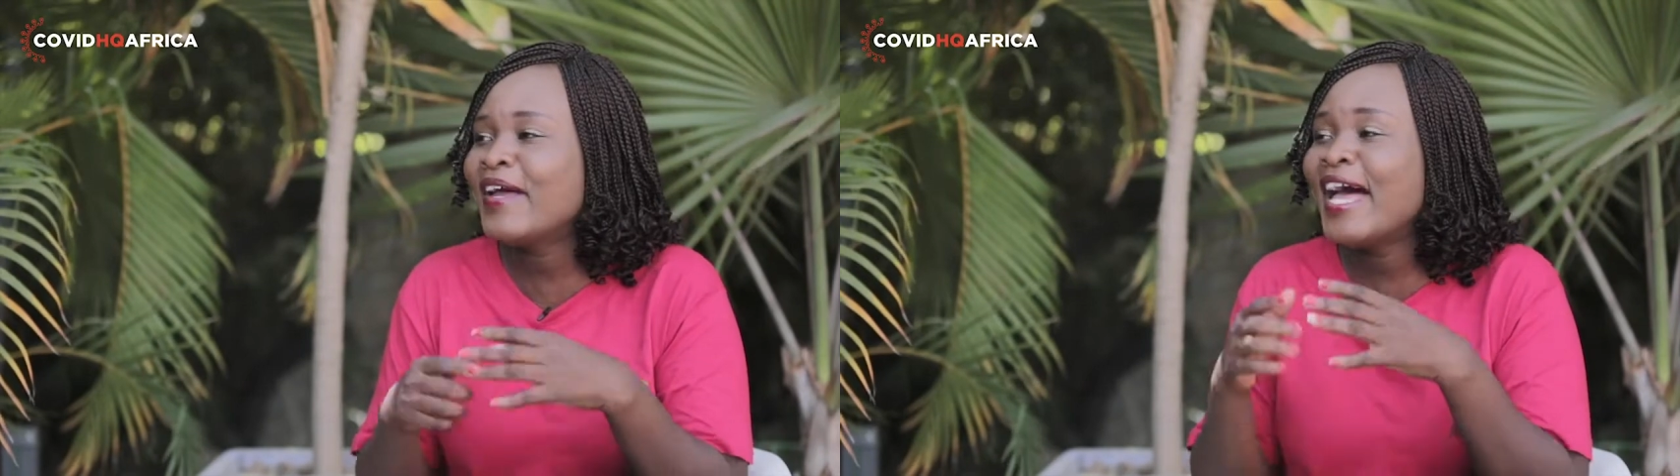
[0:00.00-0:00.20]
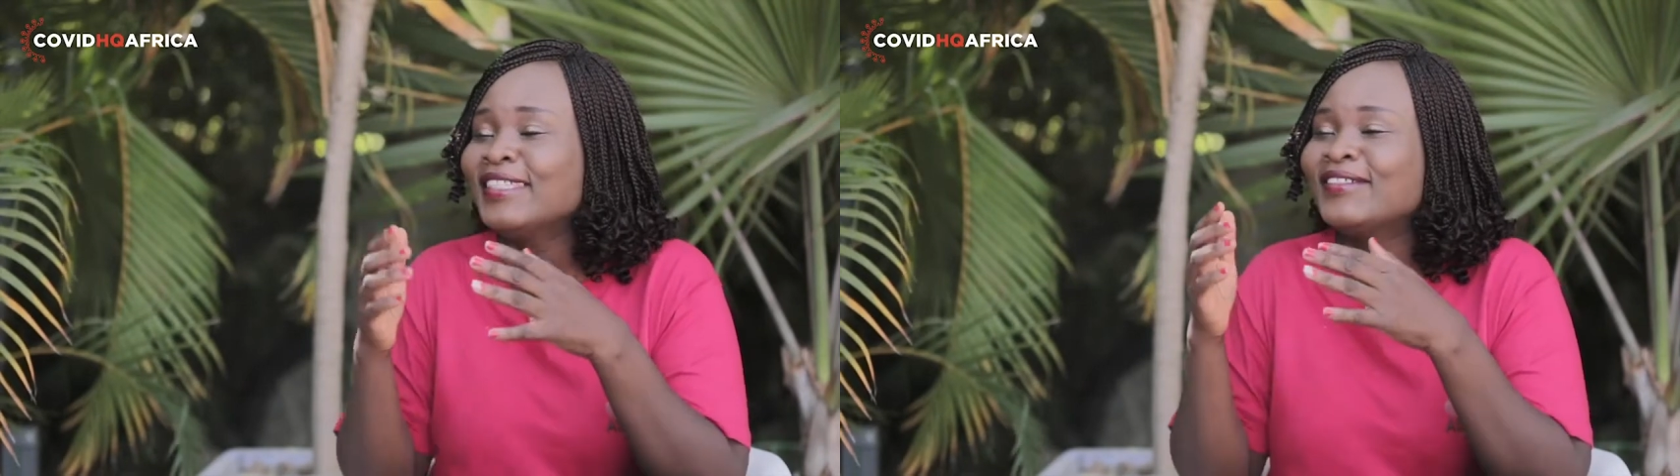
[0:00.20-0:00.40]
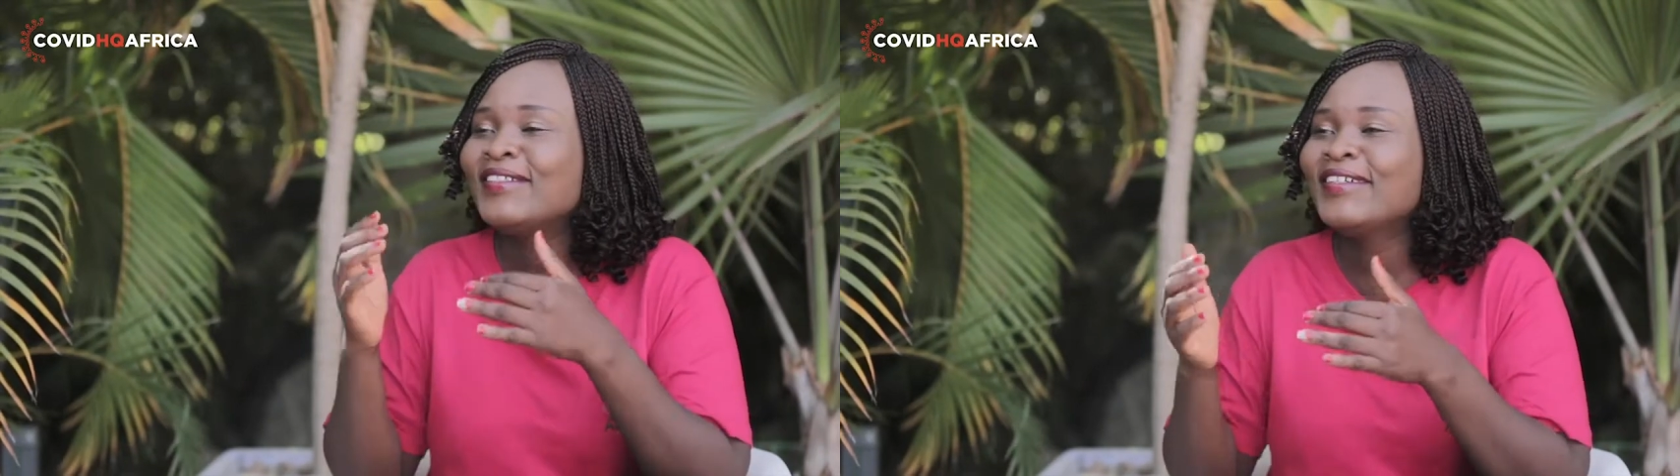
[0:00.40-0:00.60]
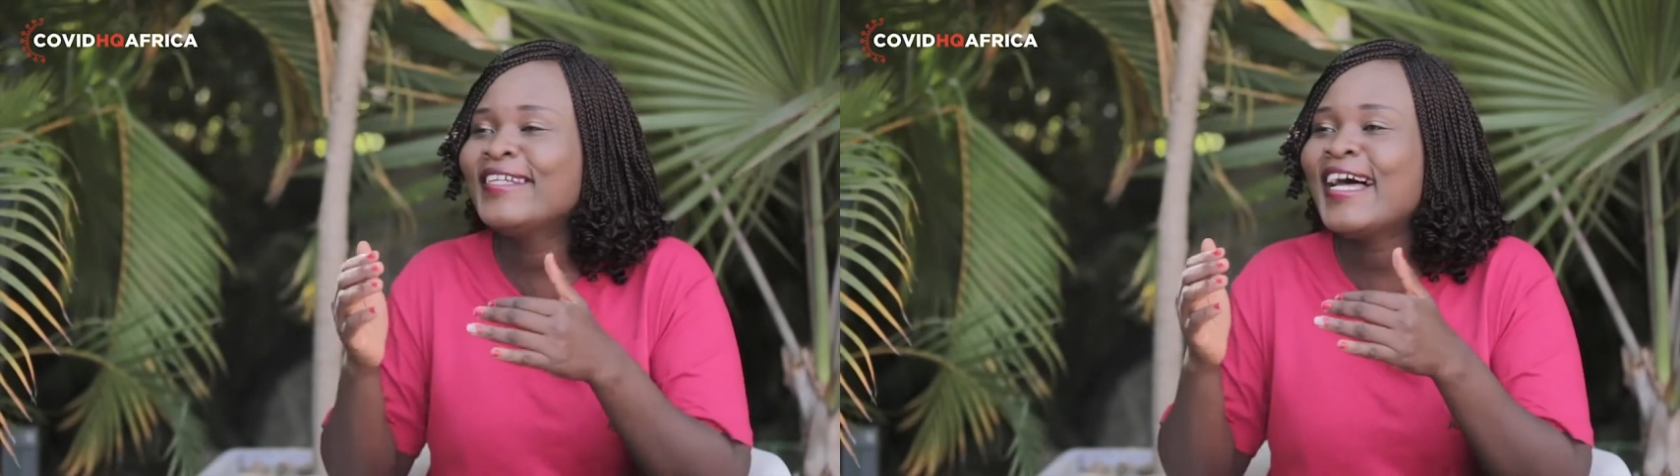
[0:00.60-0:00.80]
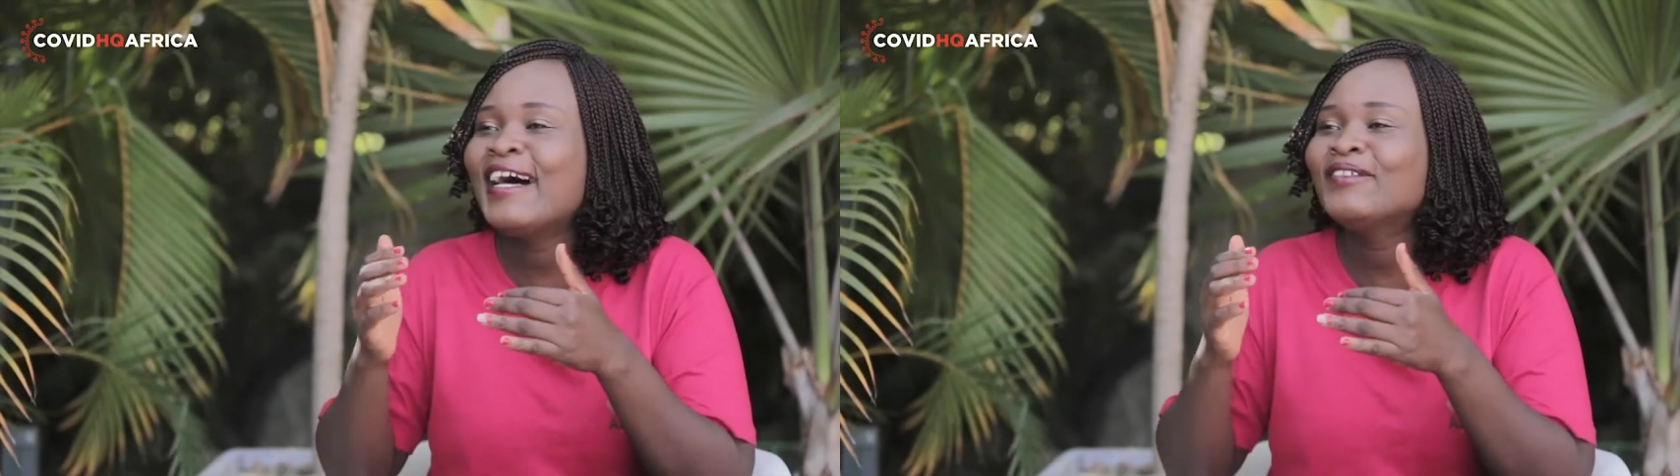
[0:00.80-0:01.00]
I had to learn
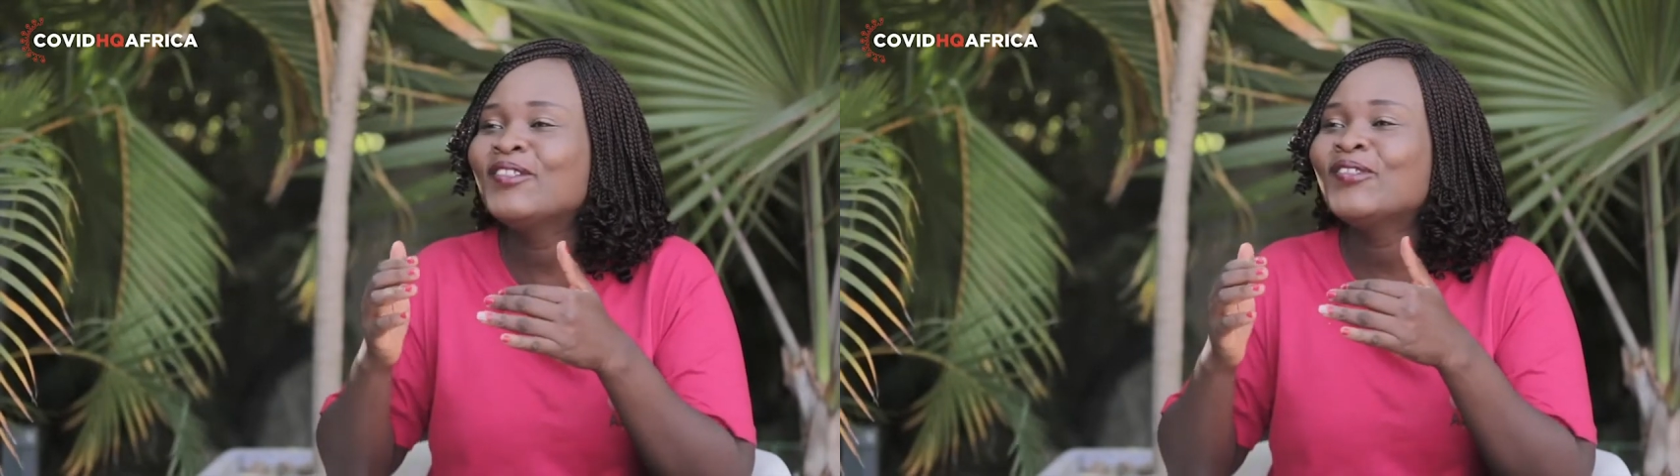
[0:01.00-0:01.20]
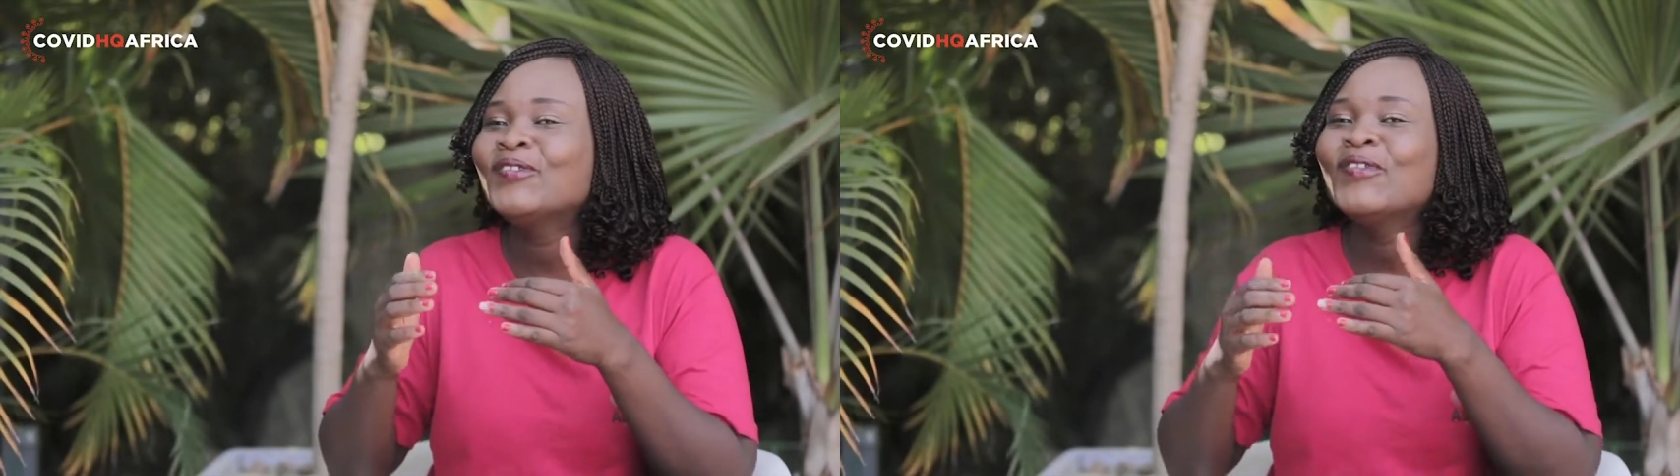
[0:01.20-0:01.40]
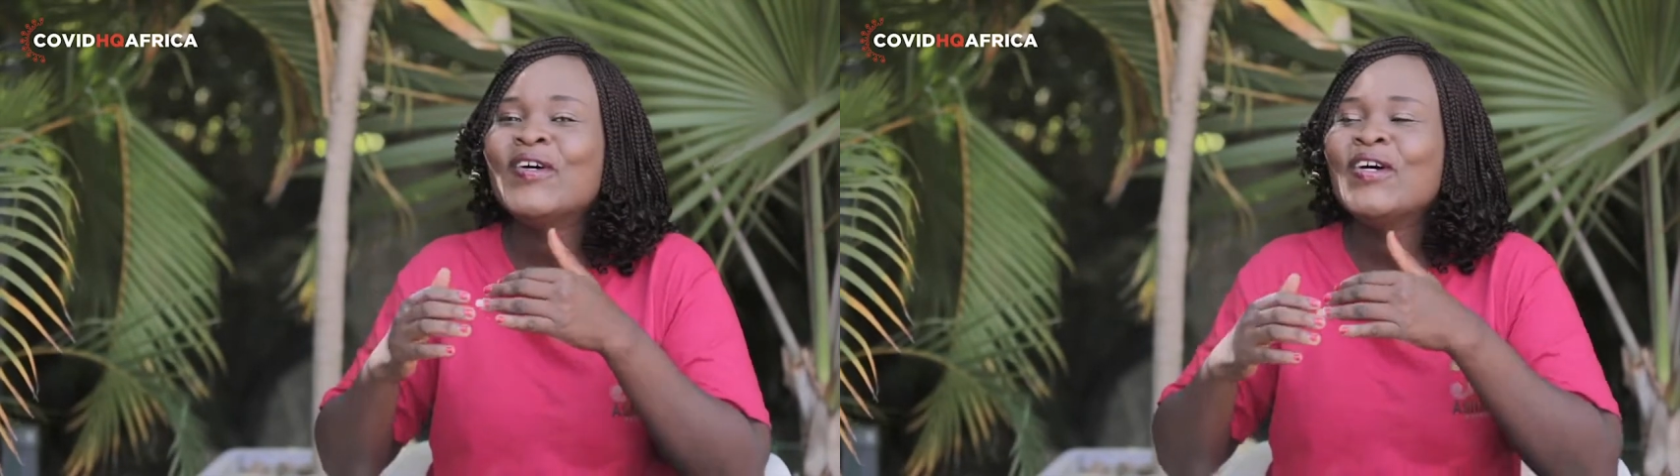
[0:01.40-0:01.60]
how to